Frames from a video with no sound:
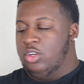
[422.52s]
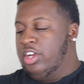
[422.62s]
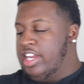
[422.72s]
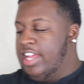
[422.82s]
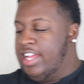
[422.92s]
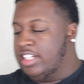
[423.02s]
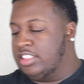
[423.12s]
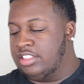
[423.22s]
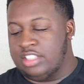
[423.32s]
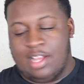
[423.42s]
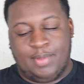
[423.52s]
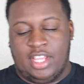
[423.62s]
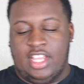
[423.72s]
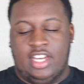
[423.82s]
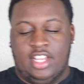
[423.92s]
DoorDash, I'll
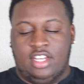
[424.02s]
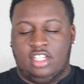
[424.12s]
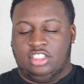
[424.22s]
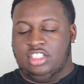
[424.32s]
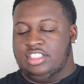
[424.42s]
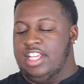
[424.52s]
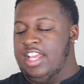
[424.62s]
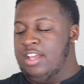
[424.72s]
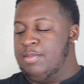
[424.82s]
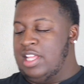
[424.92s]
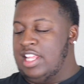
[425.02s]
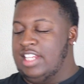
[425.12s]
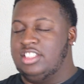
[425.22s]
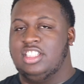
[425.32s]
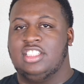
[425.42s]
be eating. Shazam, I
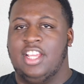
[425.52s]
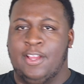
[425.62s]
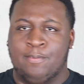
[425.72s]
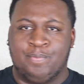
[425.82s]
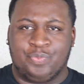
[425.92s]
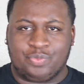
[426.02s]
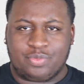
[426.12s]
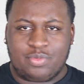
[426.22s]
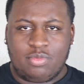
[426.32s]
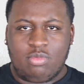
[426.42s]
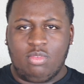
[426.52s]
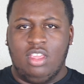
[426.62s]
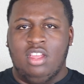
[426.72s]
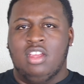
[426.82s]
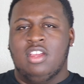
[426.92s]
like Shazam
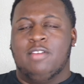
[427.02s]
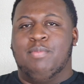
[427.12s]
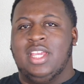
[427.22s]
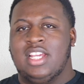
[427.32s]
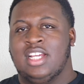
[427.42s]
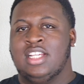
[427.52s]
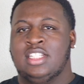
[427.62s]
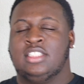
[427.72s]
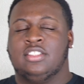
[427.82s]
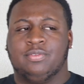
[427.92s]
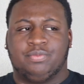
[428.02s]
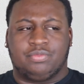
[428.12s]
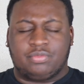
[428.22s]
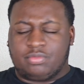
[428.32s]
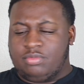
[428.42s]
because
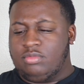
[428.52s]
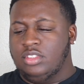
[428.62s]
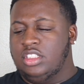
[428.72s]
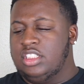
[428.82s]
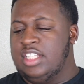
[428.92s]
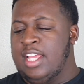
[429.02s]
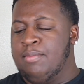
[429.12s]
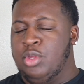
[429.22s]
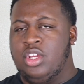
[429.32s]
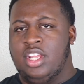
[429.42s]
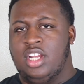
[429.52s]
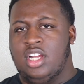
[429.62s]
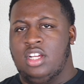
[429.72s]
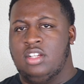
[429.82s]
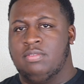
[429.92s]
Shazam, you can,
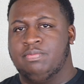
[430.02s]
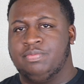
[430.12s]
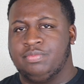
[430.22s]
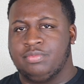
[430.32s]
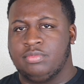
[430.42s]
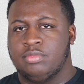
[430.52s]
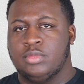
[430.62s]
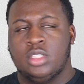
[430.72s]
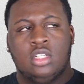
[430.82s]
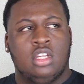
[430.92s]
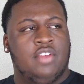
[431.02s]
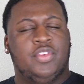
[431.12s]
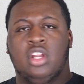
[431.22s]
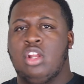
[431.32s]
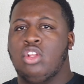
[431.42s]
um,
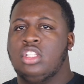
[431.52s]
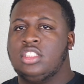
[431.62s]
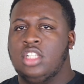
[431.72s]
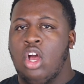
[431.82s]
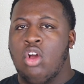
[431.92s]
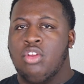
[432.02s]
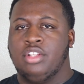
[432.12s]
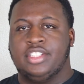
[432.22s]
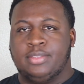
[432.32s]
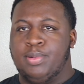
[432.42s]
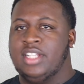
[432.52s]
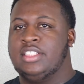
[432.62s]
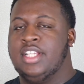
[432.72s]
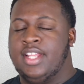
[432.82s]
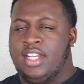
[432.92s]
if you don't know the song, you just
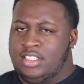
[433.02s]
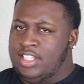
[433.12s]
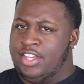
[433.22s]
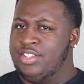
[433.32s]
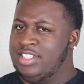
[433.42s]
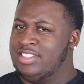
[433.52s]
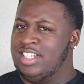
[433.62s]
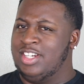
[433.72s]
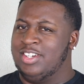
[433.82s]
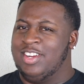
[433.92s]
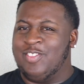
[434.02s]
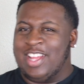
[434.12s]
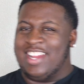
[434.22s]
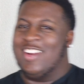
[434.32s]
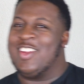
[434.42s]
press it and they tell you the song. I'm
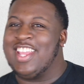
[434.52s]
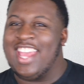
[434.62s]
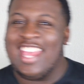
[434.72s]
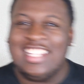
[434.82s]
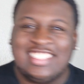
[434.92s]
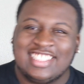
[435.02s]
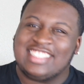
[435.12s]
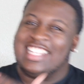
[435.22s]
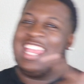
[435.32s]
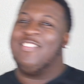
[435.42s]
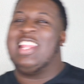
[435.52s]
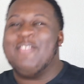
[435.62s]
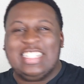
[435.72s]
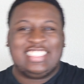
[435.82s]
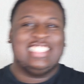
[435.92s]
like, okay, Shazam,
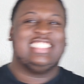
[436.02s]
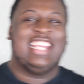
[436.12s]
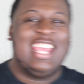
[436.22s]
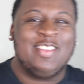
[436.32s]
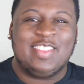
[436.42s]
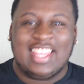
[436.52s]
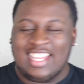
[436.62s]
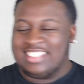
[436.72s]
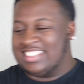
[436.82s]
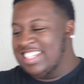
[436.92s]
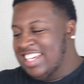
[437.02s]
let me Shazam this.